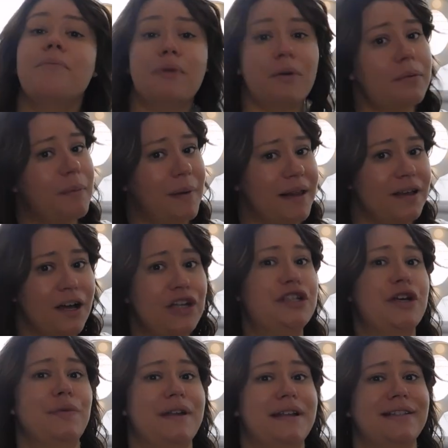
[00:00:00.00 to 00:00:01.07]
probably that I
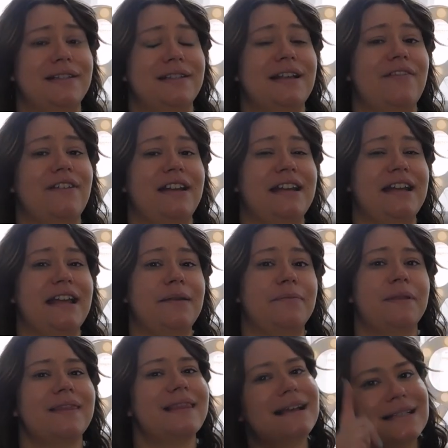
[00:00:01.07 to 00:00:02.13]
don't necessarily need,
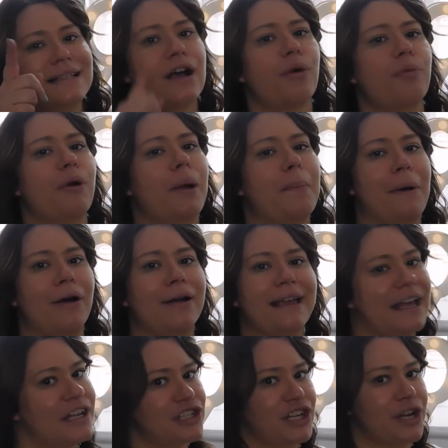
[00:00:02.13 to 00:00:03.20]
but that's how Primark
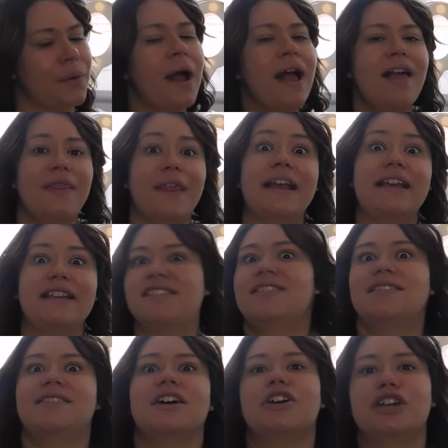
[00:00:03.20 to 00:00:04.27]
gets you. They
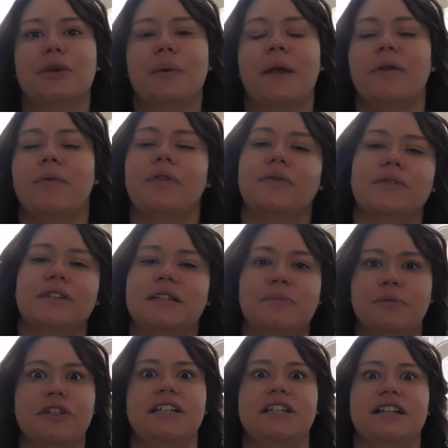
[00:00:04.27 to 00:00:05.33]
suck you in with all this
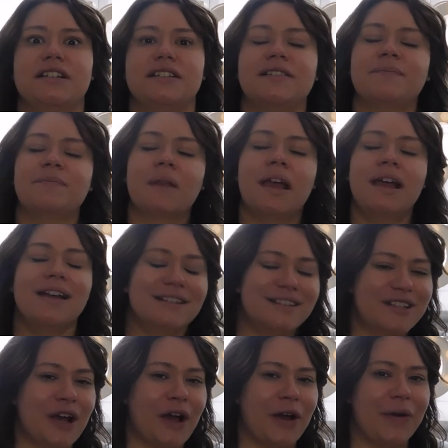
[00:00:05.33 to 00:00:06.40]
prettiness.
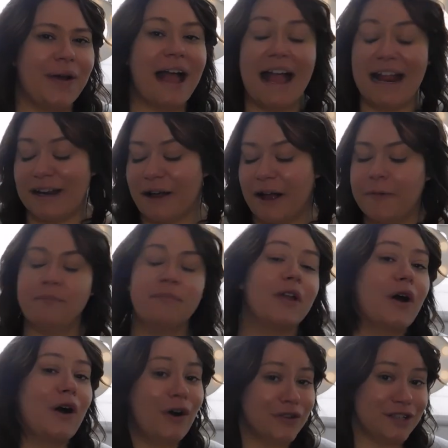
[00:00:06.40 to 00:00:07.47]
So anyway,
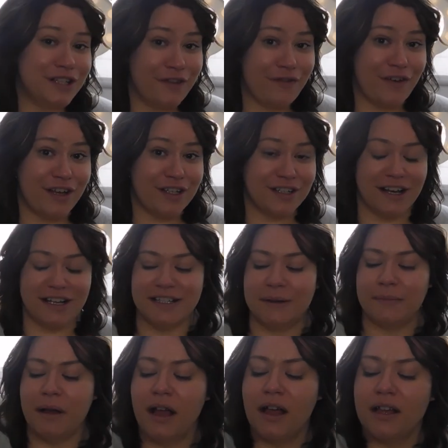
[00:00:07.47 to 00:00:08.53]
on to the first
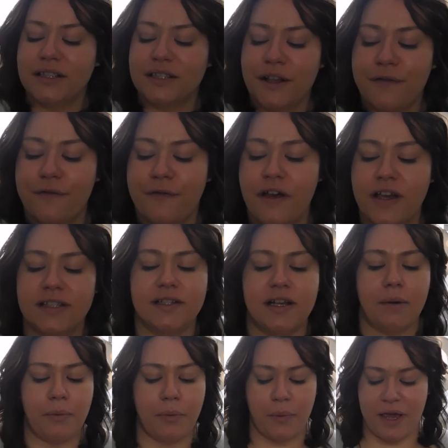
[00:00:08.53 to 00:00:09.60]
item. So first
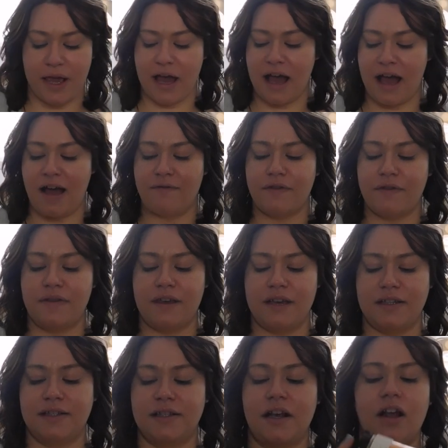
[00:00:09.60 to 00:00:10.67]
up we have
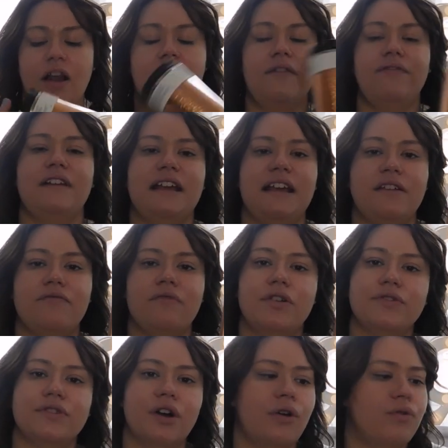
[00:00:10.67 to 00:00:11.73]
this lovely
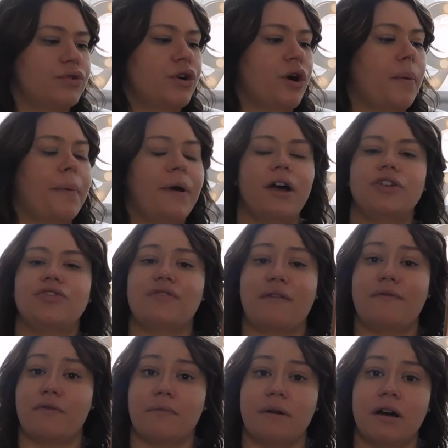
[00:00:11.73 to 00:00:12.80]
rose gold copper
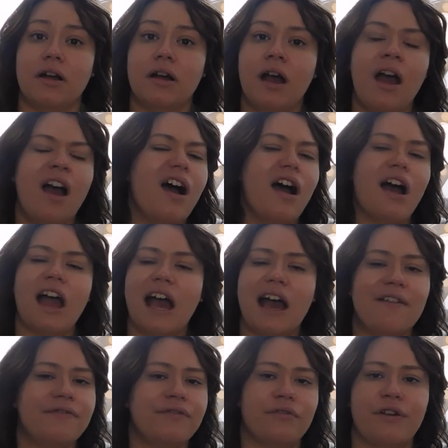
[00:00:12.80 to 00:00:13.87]
travel mug. I
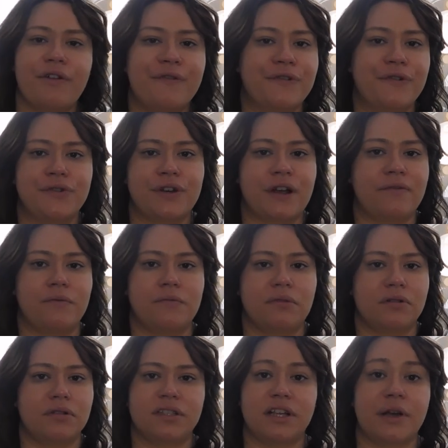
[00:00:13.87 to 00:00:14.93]
have 3 or 4 travel
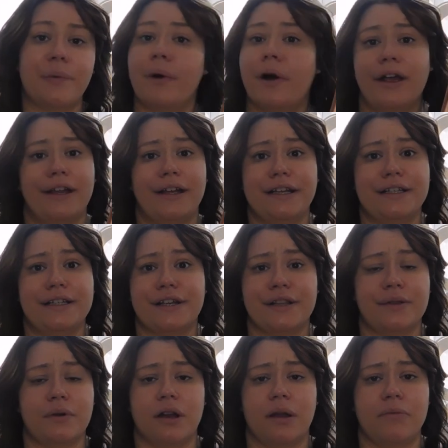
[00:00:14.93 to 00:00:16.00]
mugs, so why I need
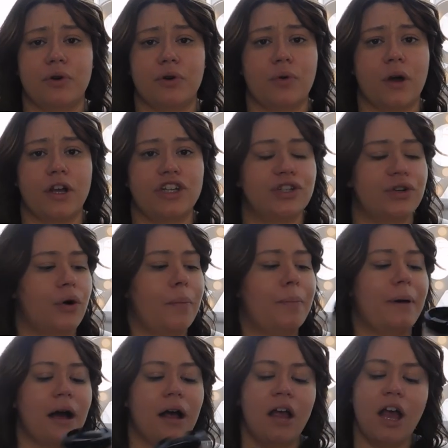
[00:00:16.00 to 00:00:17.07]
another one I'm not quite sure,
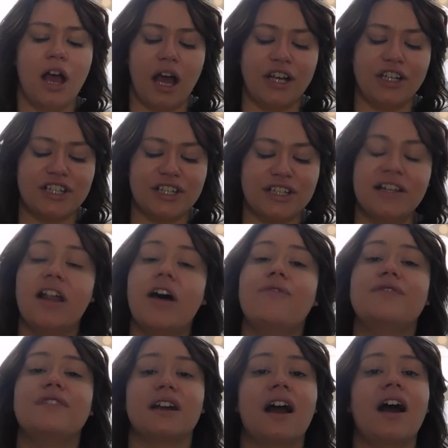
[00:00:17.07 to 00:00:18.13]
but I just love
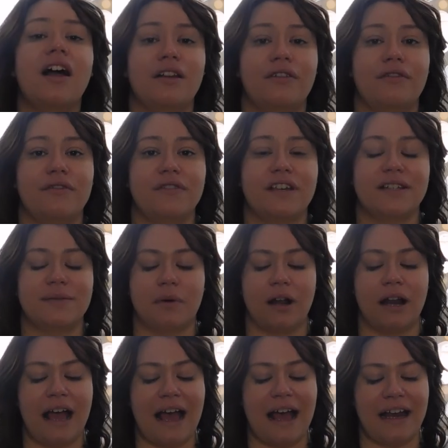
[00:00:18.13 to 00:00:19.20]
the colour of this
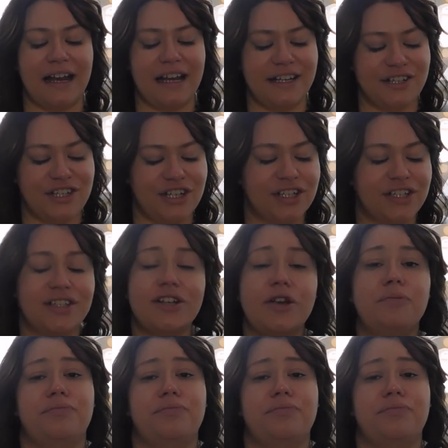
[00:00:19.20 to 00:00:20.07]
one and it's just so